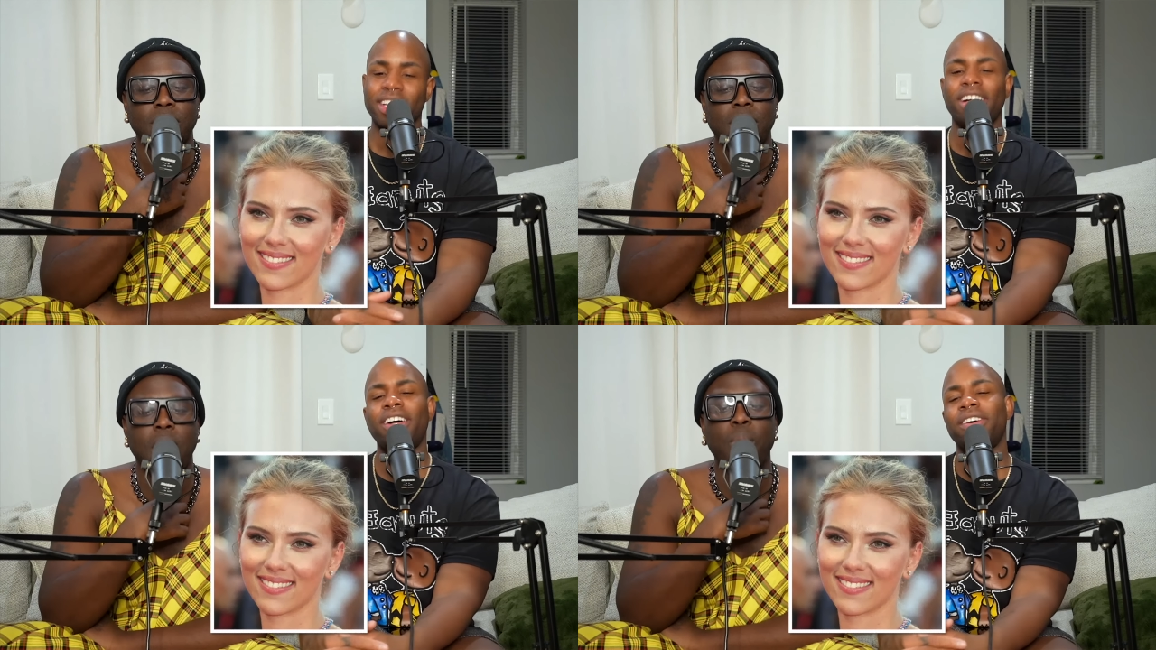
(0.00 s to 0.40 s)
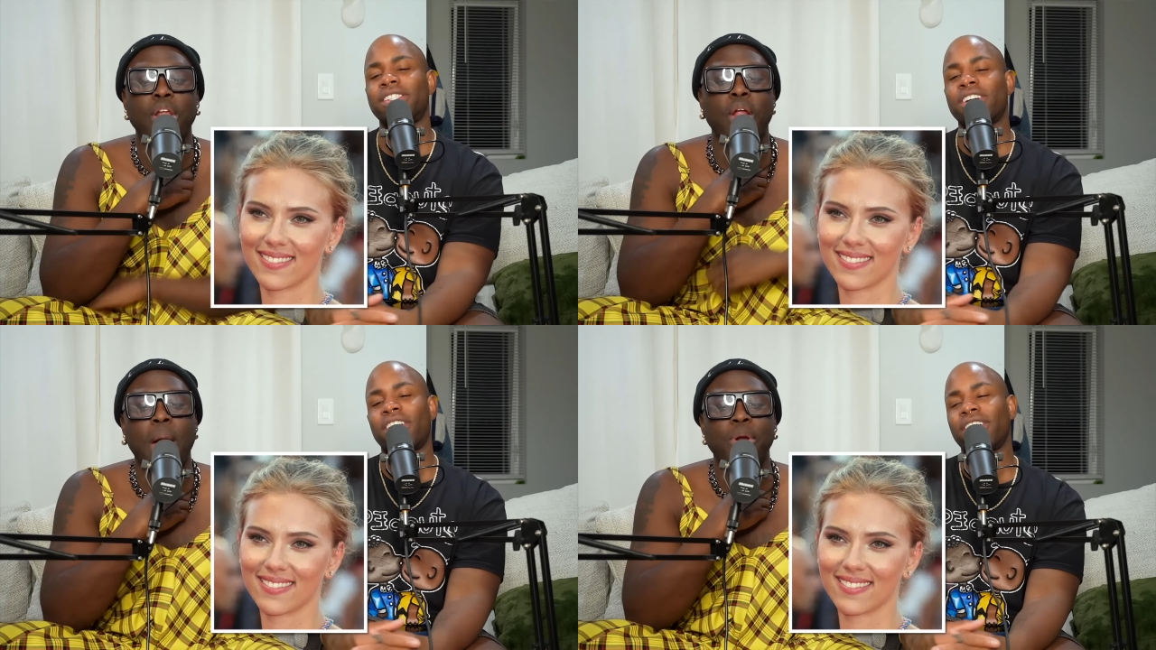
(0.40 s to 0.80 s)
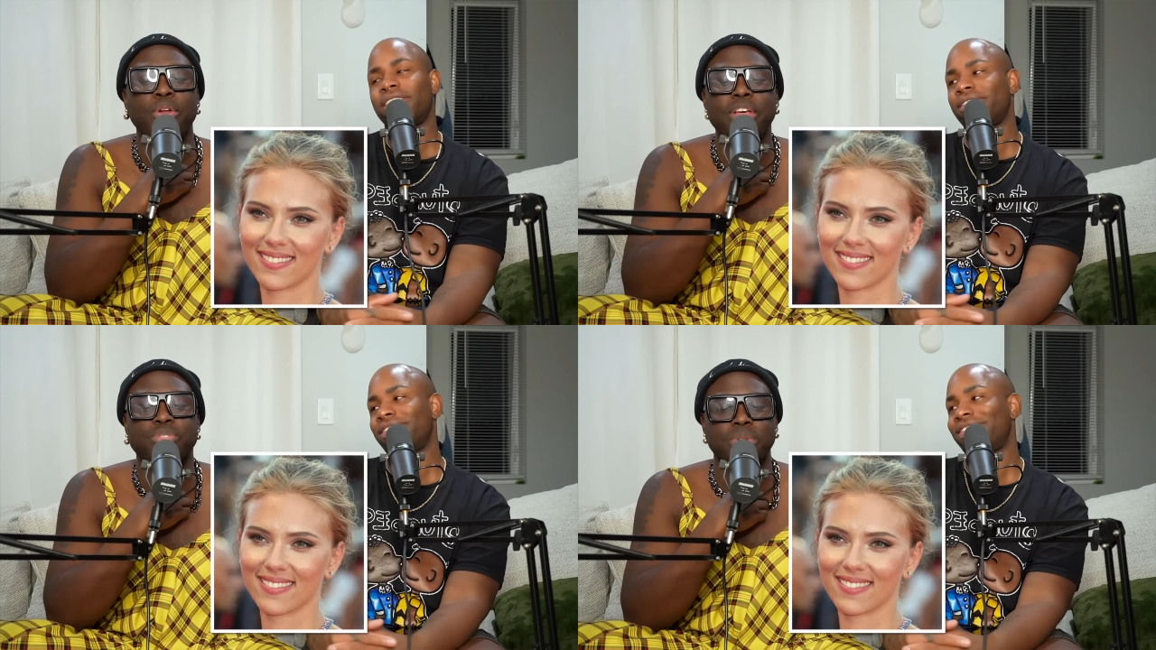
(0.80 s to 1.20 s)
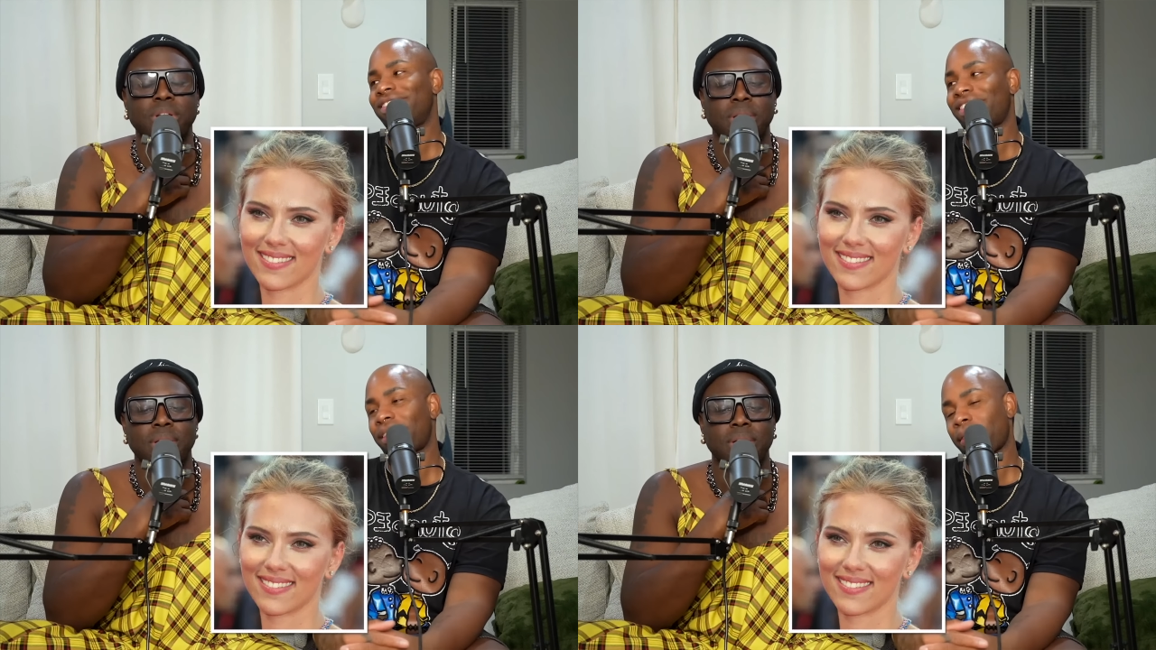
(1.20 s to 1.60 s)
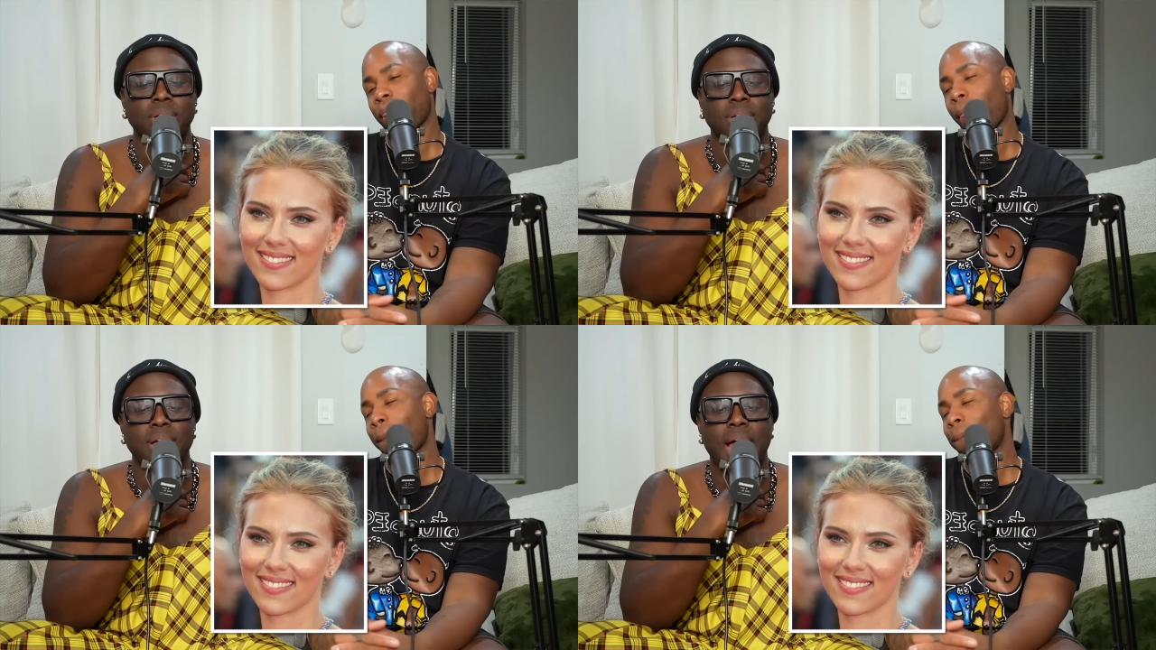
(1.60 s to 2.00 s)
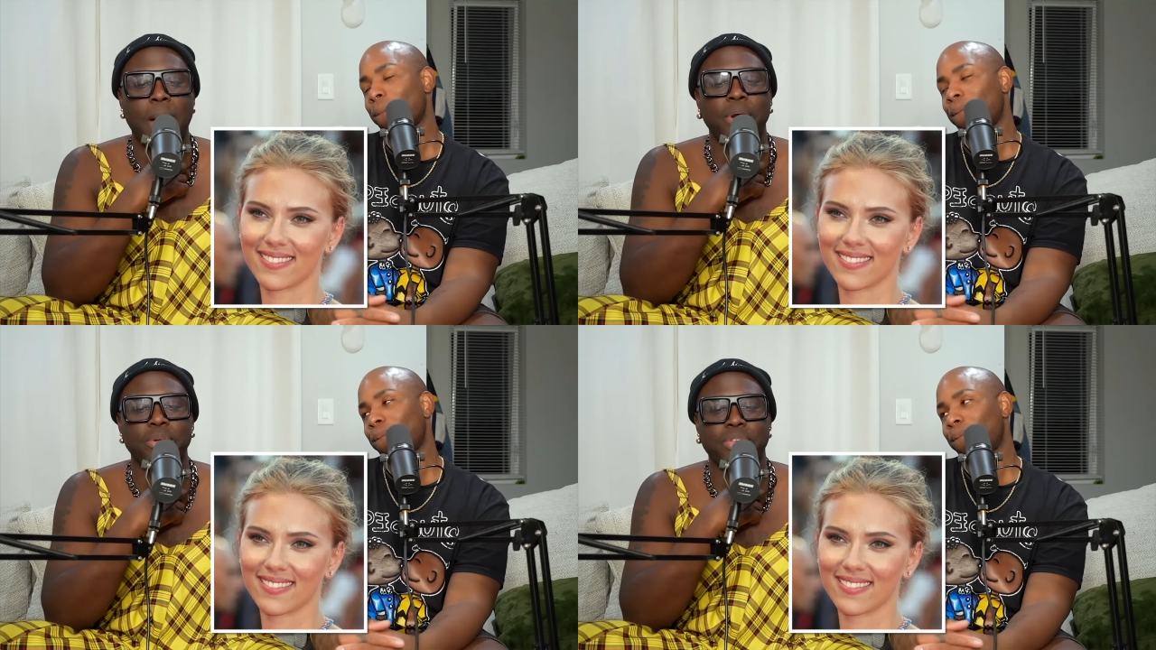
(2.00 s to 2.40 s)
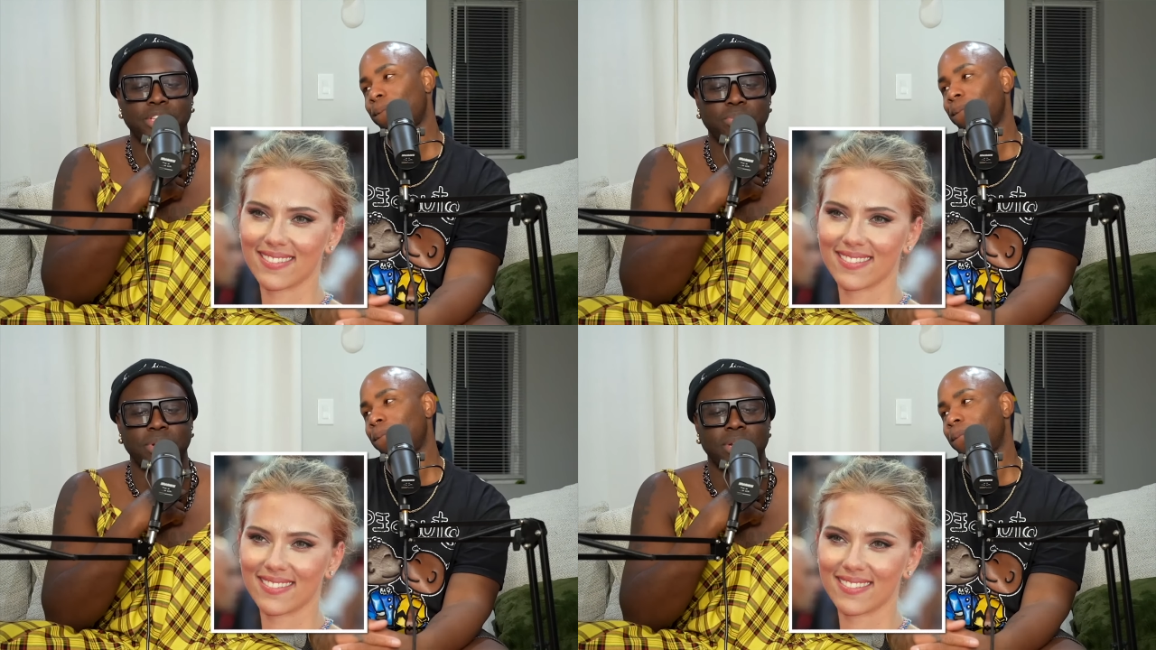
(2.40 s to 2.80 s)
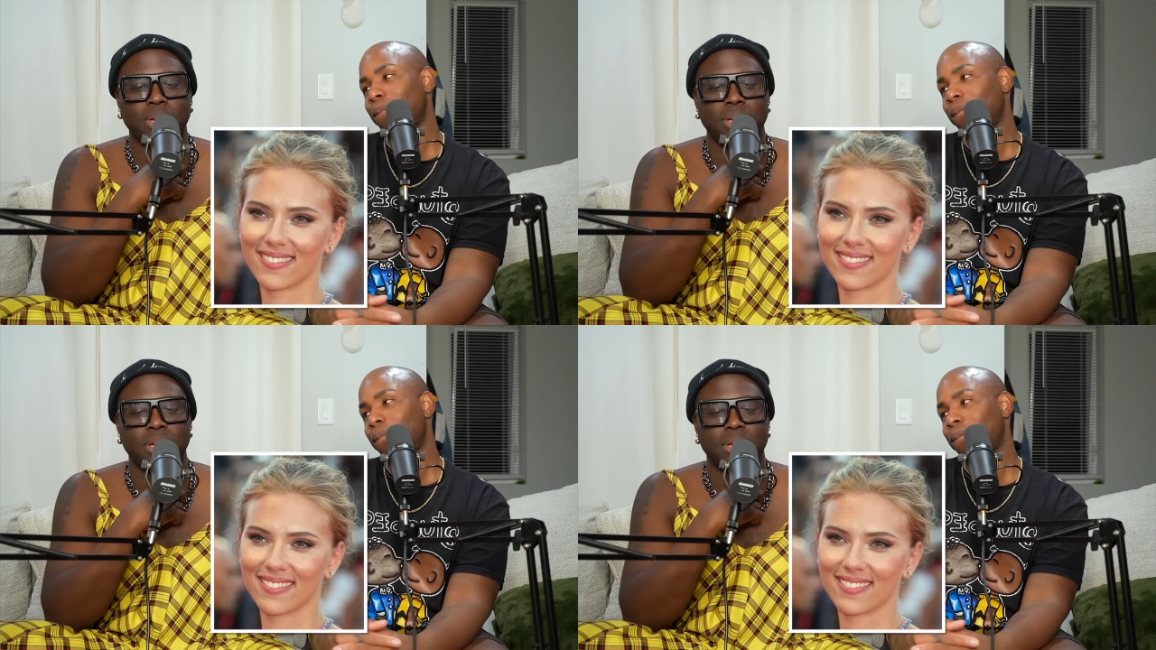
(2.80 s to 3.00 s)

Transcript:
Speaker 1: oh no, I want to do this one. I want to do this one.